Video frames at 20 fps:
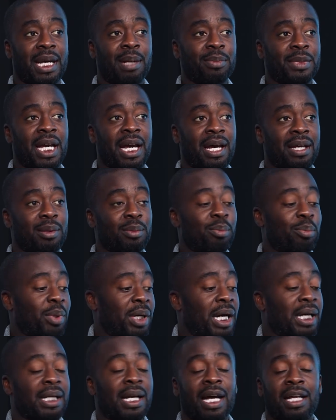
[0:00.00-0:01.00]
I'm not.
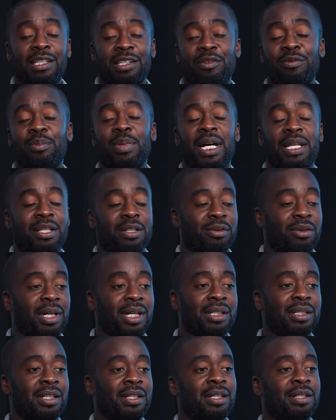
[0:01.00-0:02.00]
But I live by the
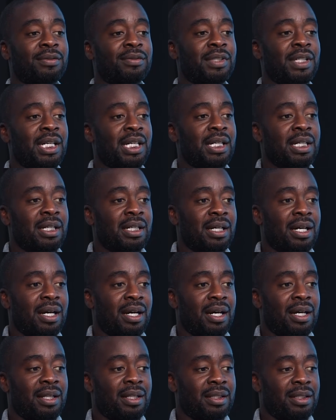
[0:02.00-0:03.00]
creed of
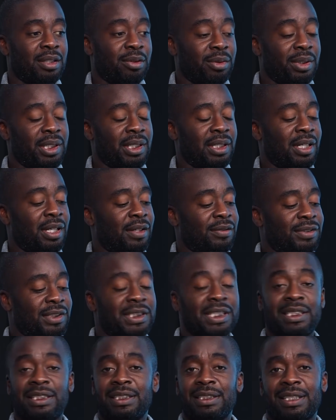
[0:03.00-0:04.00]

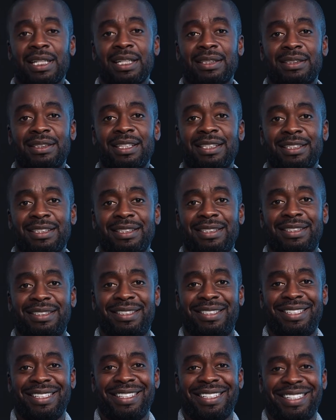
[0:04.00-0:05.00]
snitches get stitches.